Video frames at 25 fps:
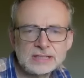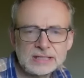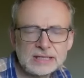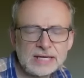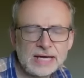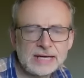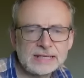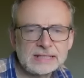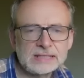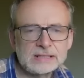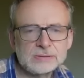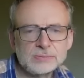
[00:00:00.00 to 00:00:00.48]

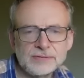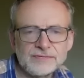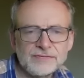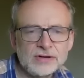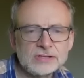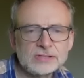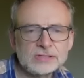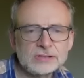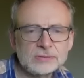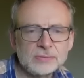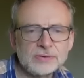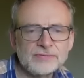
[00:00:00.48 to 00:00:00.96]
connected with
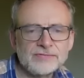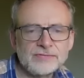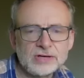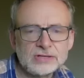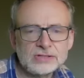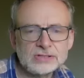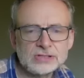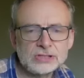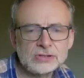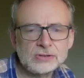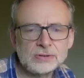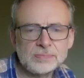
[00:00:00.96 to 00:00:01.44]

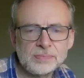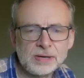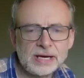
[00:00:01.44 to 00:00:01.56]
those two